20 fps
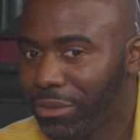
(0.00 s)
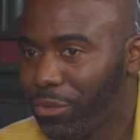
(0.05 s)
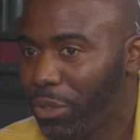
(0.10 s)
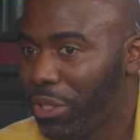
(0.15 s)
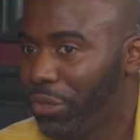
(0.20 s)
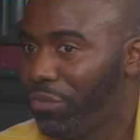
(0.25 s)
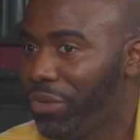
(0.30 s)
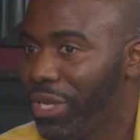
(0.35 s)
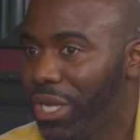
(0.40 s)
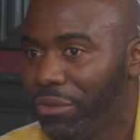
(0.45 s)

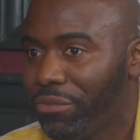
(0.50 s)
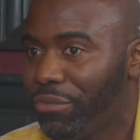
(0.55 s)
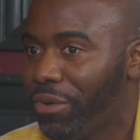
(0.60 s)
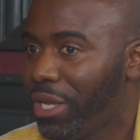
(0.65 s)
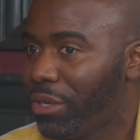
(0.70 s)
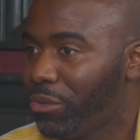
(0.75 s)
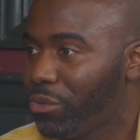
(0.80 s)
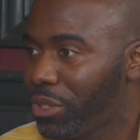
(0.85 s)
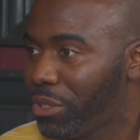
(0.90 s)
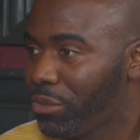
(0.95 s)
one thing I
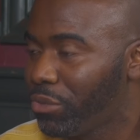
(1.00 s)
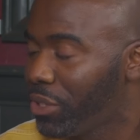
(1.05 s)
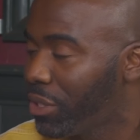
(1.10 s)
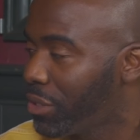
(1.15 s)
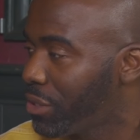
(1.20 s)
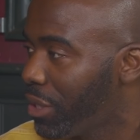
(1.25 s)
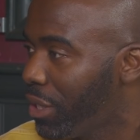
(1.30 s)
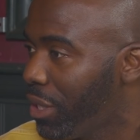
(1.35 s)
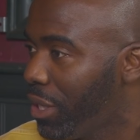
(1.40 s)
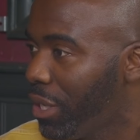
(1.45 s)
find which is
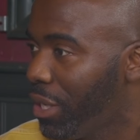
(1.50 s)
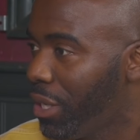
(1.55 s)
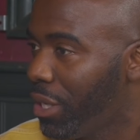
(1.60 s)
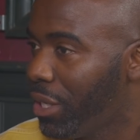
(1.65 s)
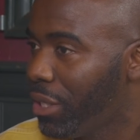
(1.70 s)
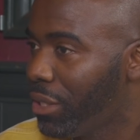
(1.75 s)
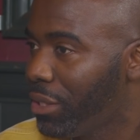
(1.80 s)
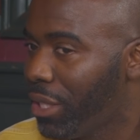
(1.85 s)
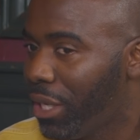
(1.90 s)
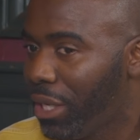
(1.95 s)
just
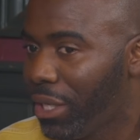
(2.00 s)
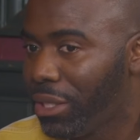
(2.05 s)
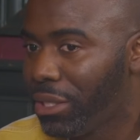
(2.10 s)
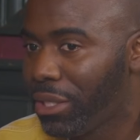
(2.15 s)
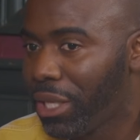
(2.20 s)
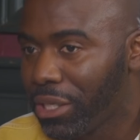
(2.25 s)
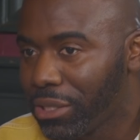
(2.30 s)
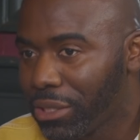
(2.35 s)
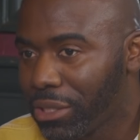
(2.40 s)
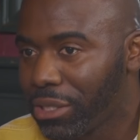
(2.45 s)
the
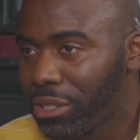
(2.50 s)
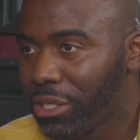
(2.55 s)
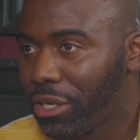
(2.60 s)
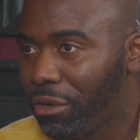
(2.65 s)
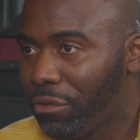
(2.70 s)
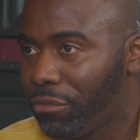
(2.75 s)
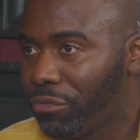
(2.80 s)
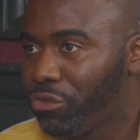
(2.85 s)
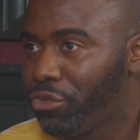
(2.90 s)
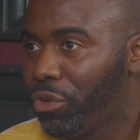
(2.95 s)
intensity
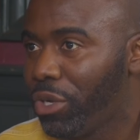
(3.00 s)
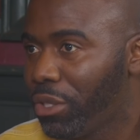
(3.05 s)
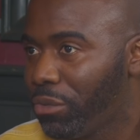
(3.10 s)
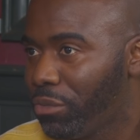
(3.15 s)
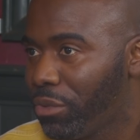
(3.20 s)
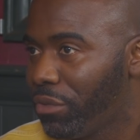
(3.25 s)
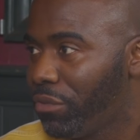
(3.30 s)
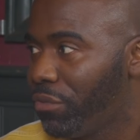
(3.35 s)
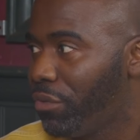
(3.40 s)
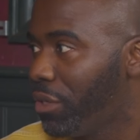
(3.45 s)
of training
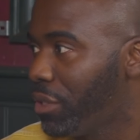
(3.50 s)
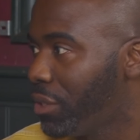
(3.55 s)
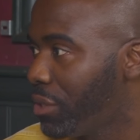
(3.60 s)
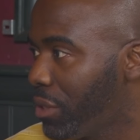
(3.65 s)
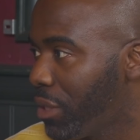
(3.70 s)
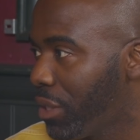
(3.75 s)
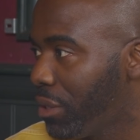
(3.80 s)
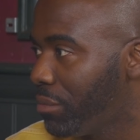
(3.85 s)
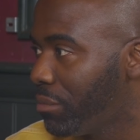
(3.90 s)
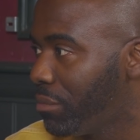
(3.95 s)
with the first
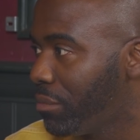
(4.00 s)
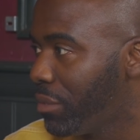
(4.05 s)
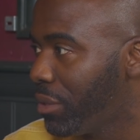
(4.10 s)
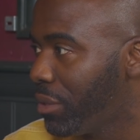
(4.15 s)
team. Yeah.